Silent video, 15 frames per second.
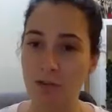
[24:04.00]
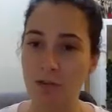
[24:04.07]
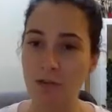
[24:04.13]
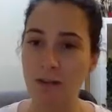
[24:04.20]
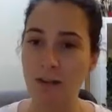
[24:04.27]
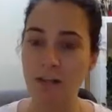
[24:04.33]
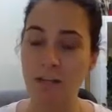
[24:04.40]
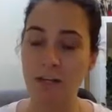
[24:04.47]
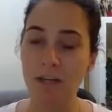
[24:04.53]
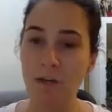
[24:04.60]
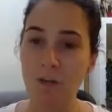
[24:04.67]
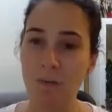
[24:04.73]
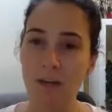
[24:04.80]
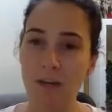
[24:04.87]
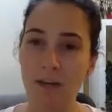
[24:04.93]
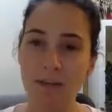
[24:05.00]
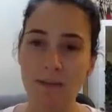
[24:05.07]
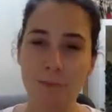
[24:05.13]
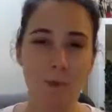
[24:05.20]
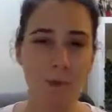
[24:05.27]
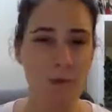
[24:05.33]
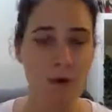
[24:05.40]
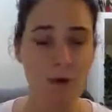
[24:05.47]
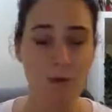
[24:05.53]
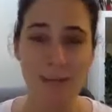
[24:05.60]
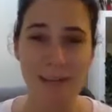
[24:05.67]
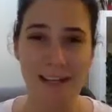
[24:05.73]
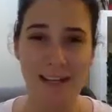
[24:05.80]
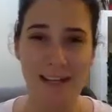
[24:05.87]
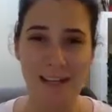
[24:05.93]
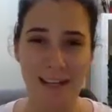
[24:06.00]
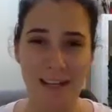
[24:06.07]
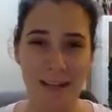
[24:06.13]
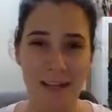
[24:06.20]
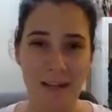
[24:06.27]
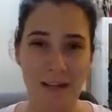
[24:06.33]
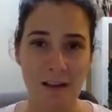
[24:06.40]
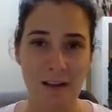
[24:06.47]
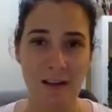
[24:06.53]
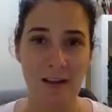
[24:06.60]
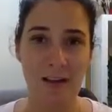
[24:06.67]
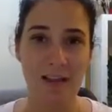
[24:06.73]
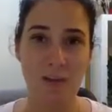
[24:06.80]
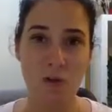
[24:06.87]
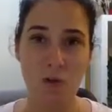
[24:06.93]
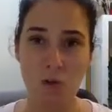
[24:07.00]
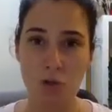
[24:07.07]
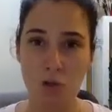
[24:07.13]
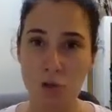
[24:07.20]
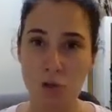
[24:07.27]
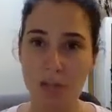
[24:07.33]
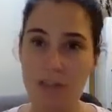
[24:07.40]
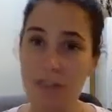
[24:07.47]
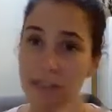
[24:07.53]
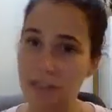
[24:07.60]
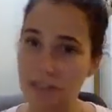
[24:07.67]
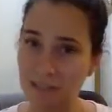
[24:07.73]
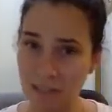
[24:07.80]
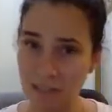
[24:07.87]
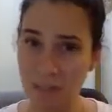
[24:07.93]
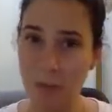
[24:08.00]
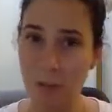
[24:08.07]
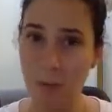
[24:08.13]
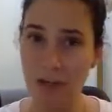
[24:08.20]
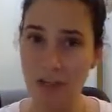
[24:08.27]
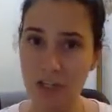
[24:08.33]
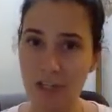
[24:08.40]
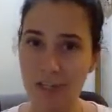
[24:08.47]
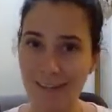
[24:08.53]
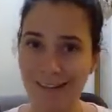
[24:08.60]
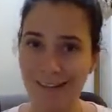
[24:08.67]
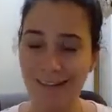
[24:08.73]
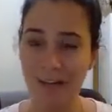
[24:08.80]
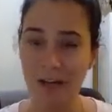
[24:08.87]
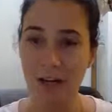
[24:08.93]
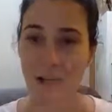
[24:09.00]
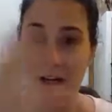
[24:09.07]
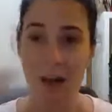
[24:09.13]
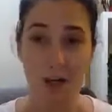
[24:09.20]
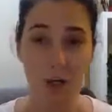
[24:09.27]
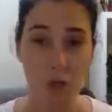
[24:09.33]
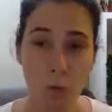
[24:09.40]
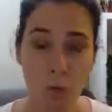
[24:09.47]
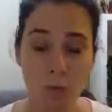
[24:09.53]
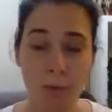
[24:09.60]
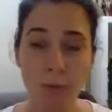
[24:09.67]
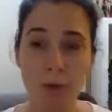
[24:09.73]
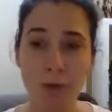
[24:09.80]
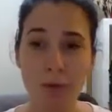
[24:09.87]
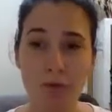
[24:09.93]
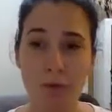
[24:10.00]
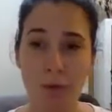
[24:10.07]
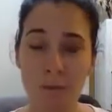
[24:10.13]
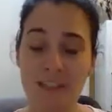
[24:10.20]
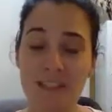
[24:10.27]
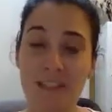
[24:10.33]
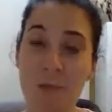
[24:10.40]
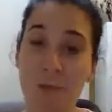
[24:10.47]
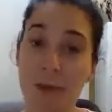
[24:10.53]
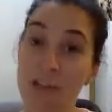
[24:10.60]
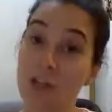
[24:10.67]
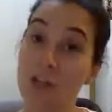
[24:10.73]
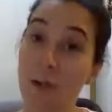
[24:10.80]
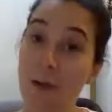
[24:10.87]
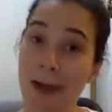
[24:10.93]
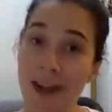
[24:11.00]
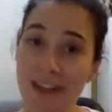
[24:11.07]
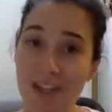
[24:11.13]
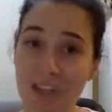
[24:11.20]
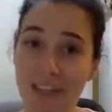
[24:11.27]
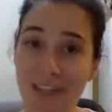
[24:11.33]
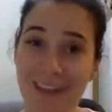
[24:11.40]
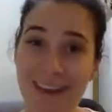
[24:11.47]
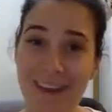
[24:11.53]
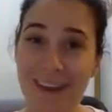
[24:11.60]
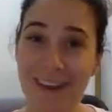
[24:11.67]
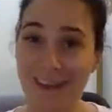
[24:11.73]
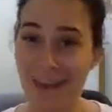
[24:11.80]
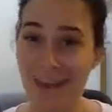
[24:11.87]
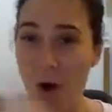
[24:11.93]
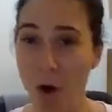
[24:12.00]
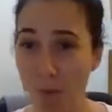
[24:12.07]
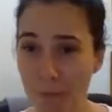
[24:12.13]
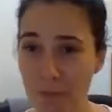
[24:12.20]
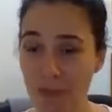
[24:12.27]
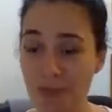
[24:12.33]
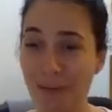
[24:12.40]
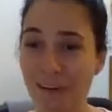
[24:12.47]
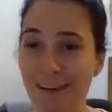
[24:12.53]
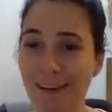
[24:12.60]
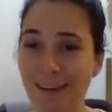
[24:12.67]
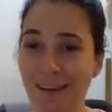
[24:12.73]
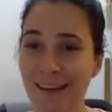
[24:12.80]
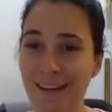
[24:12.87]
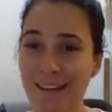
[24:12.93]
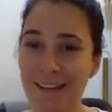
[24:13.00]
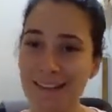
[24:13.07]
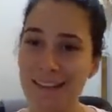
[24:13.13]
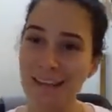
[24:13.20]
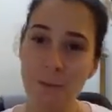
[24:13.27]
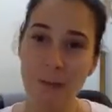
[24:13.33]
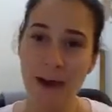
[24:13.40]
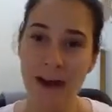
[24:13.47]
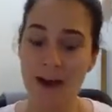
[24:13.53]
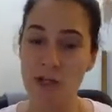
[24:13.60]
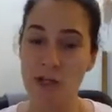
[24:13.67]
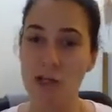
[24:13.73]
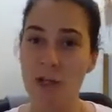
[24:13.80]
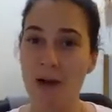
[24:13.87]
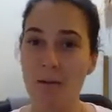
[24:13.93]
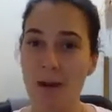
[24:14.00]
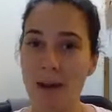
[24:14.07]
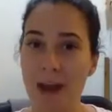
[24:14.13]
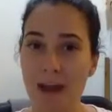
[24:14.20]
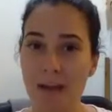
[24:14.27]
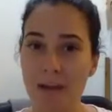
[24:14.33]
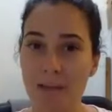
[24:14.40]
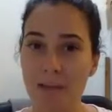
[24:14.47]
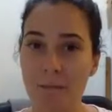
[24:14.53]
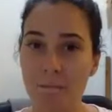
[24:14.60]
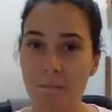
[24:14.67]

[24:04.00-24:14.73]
development, you realize, well, not really. It's your choice. It's a situation and you're removed from the situation. You actually get the option to say, well, how should I react?